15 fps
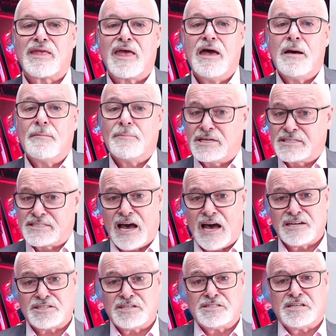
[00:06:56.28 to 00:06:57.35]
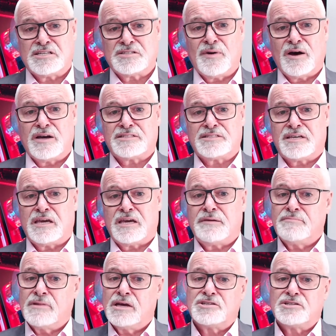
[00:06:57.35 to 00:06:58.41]
But as harsh as this might
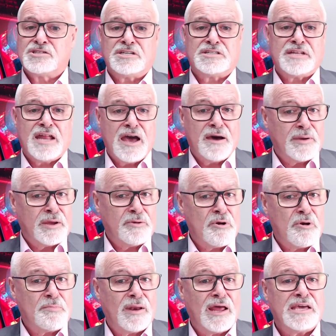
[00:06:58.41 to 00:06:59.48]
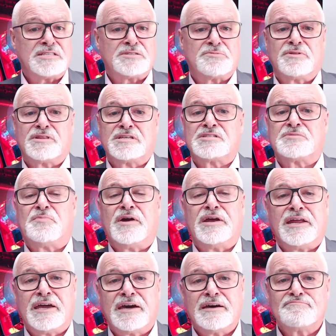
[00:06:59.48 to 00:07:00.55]
seem, she's now been replaced with a
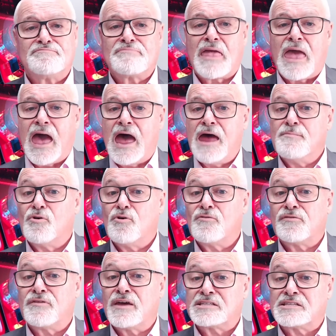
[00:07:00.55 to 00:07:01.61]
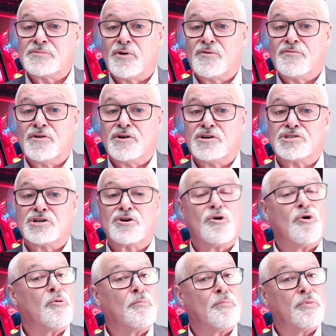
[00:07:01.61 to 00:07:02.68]
speedier and more flexible version
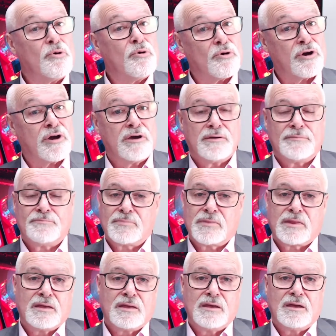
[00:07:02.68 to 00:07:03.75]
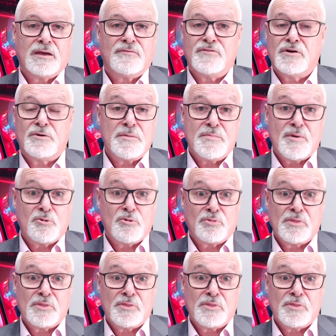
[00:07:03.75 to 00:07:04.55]
called Brooke. Very bold and the